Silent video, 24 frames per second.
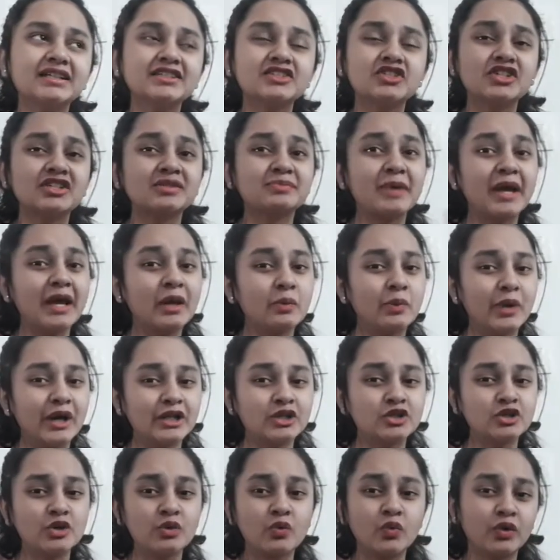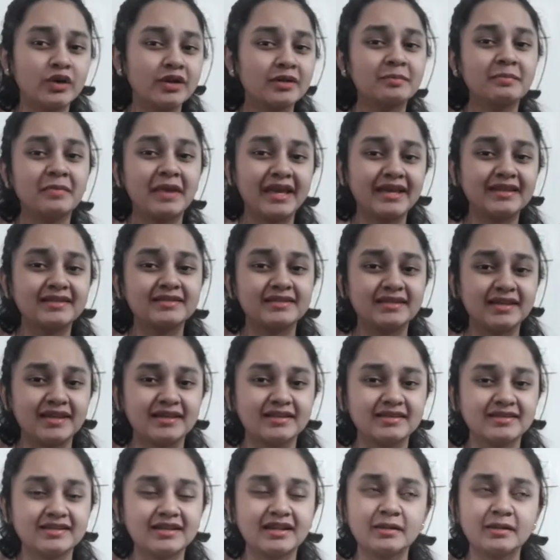just buying one shoe wouldn't make sense.